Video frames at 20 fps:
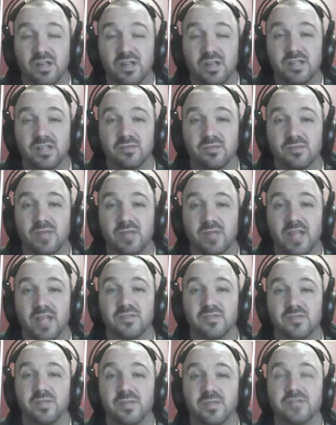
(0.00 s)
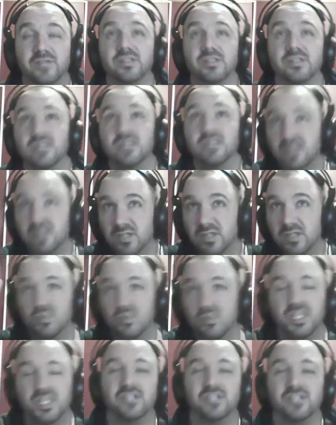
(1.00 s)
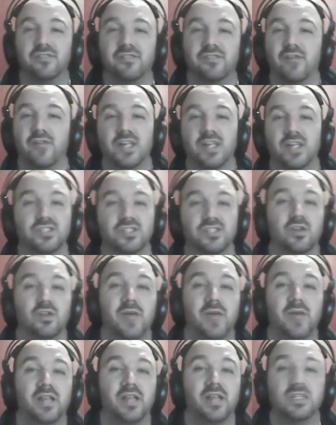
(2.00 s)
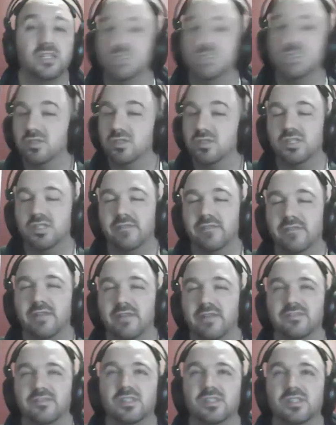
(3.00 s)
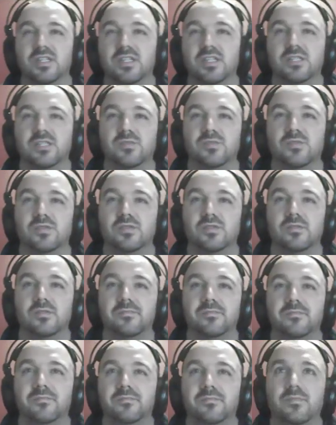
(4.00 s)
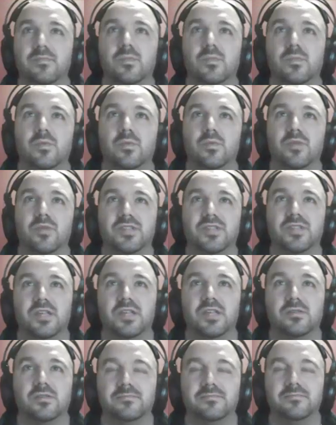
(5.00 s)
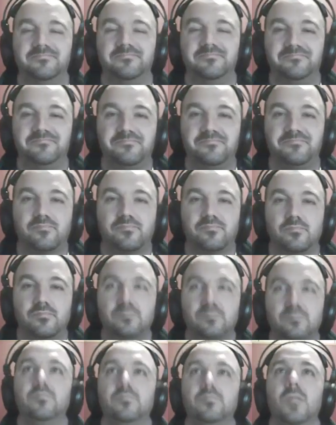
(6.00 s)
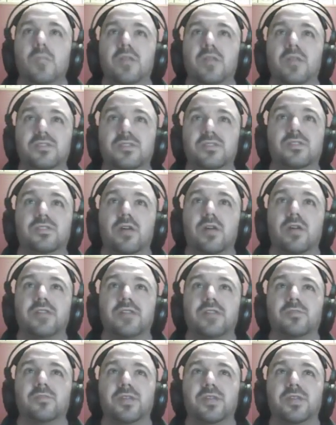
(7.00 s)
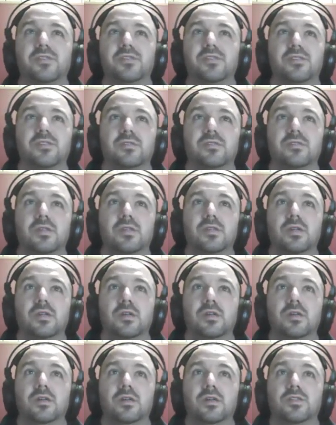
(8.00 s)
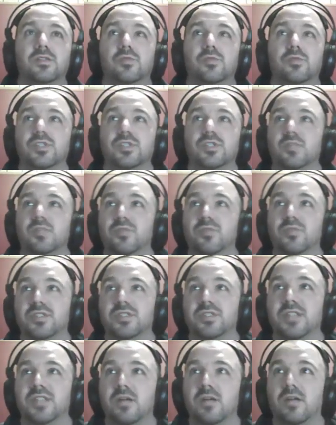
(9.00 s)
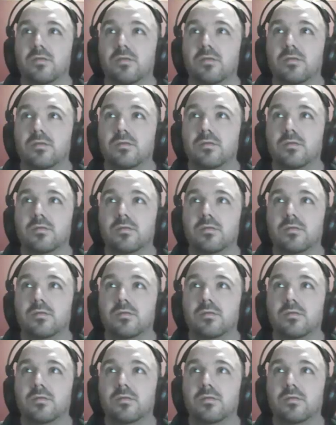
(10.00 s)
in your answer matrix, this will change it to fractions automatically so that you never have to see the decimals. You press enter. And this is our answer matrix. So we're just going to put this down.